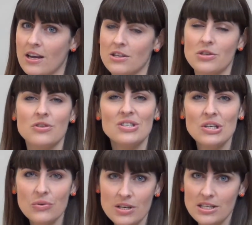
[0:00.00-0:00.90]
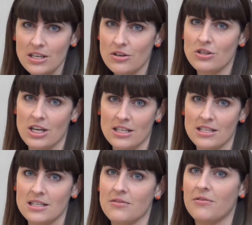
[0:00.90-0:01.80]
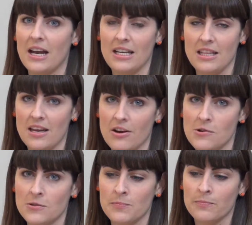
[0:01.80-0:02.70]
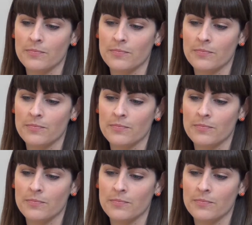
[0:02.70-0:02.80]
So you're just increasing your chances of finding the errors.